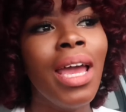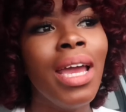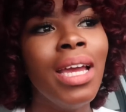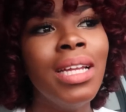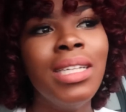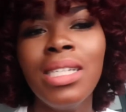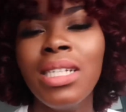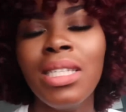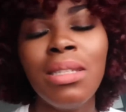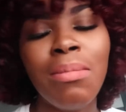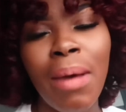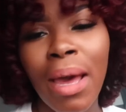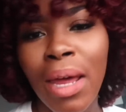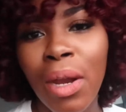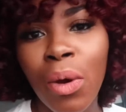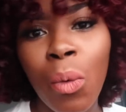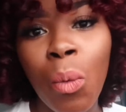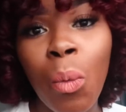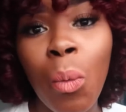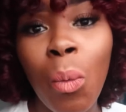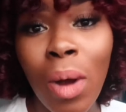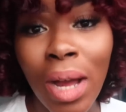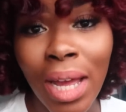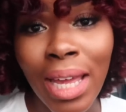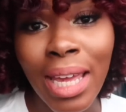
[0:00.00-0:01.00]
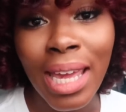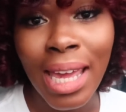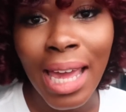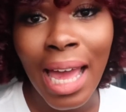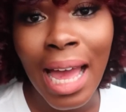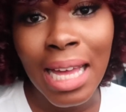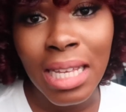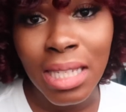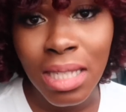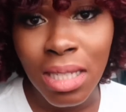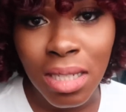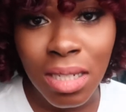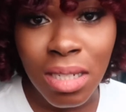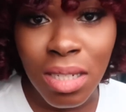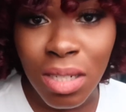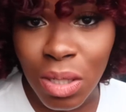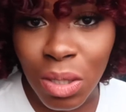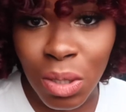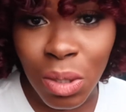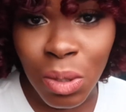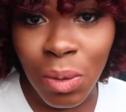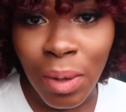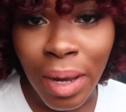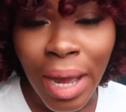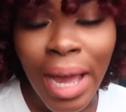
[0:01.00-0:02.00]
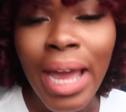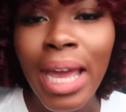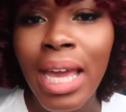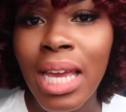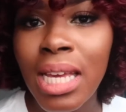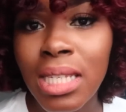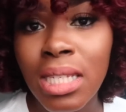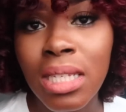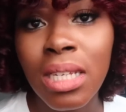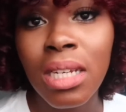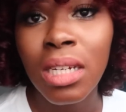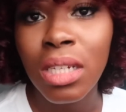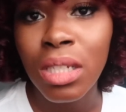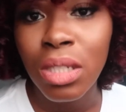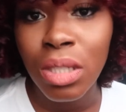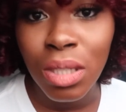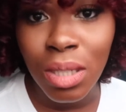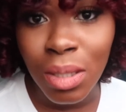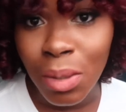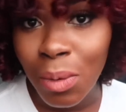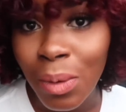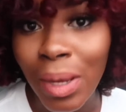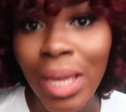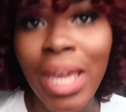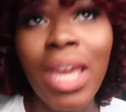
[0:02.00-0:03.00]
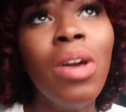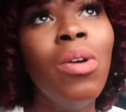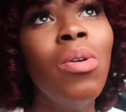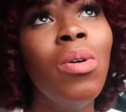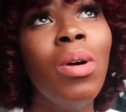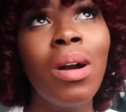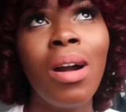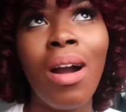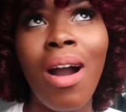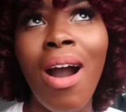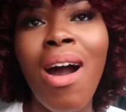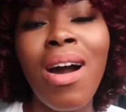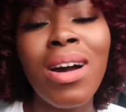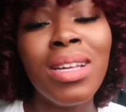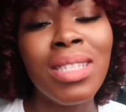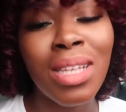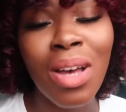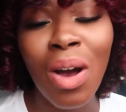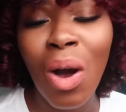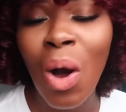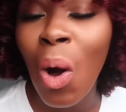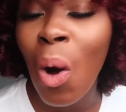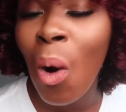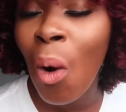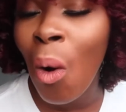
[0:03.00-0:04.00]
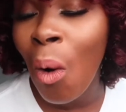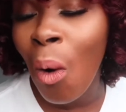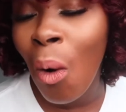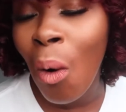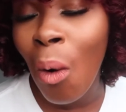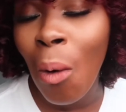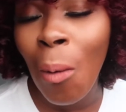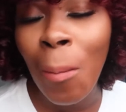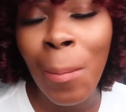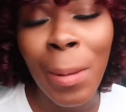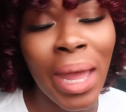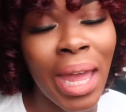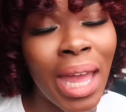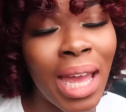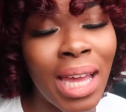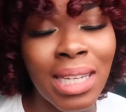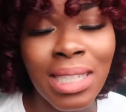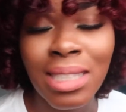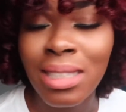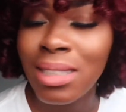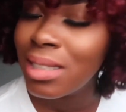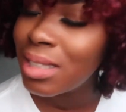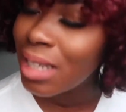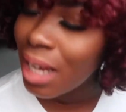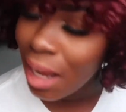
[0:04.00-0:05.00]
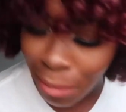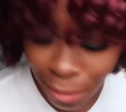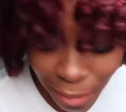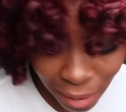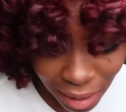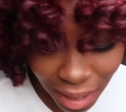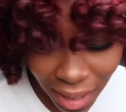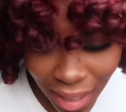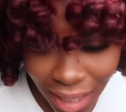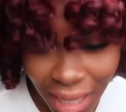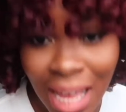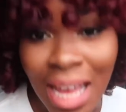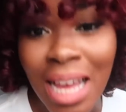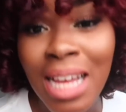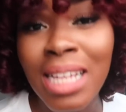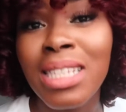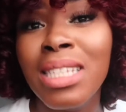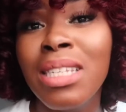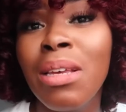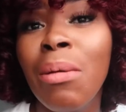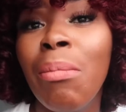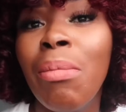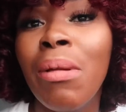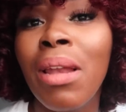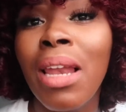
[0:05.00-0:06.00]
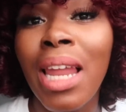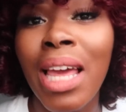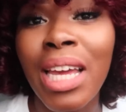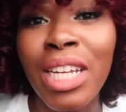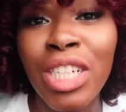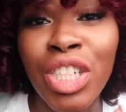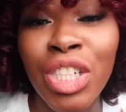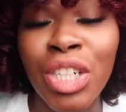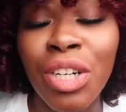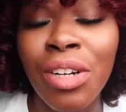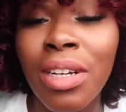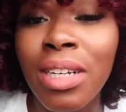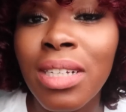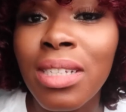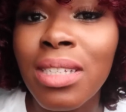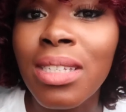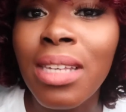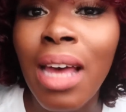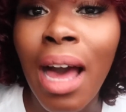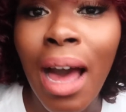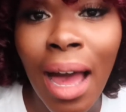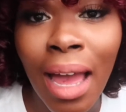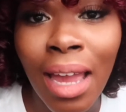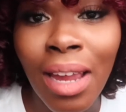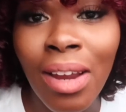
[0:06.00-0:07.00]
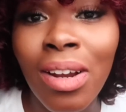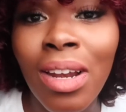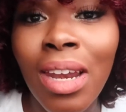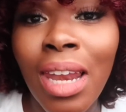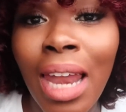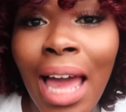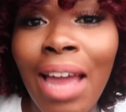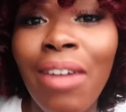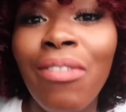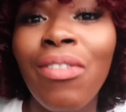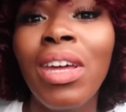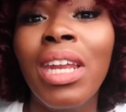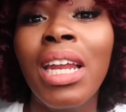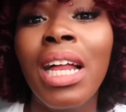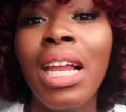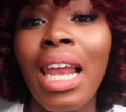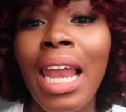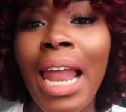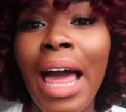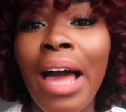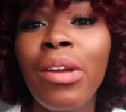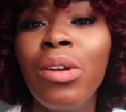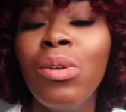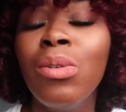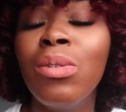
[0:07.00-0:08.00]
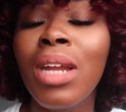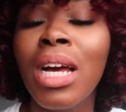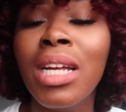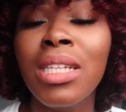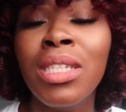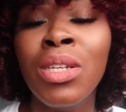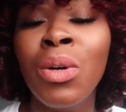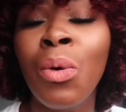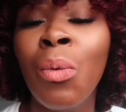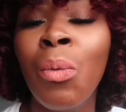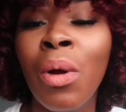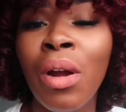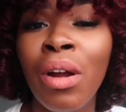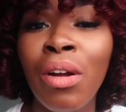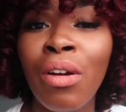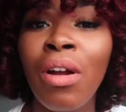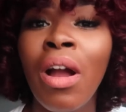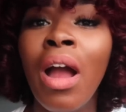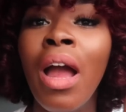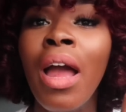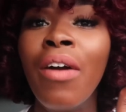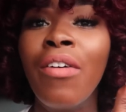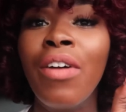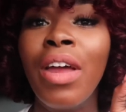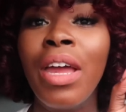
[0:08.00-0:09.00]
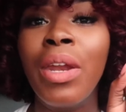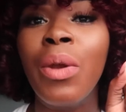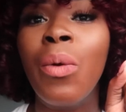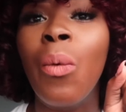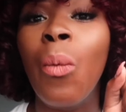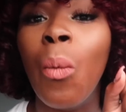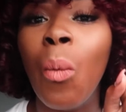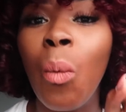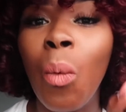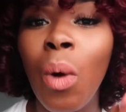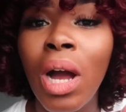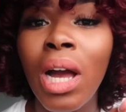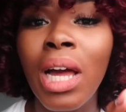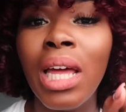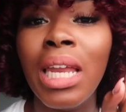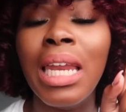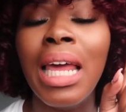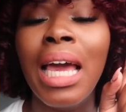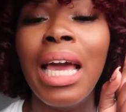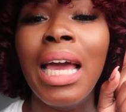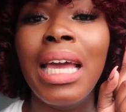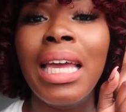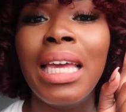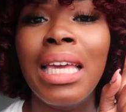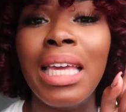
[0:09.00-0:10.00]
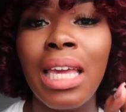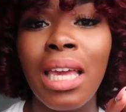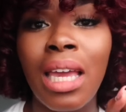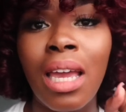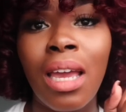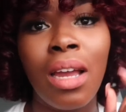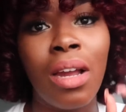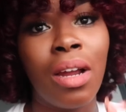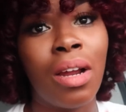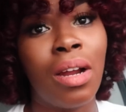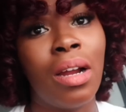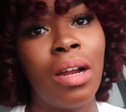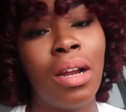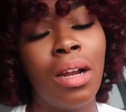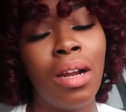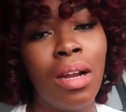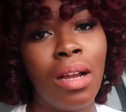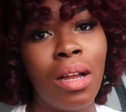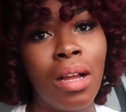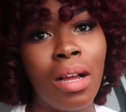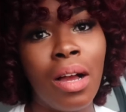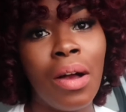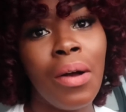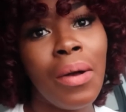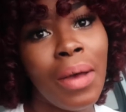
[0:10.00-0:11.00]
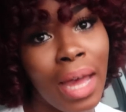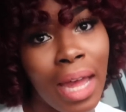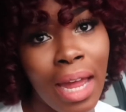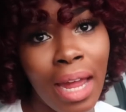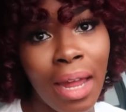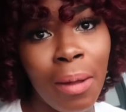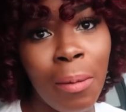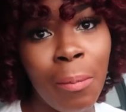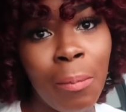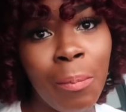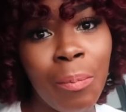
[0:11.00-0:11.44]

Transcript: It doesn't matter what He has to do, He's gonna do it. He'll cause a whole pandemic to bless your entire life and allow you not to work in 1 year, okay?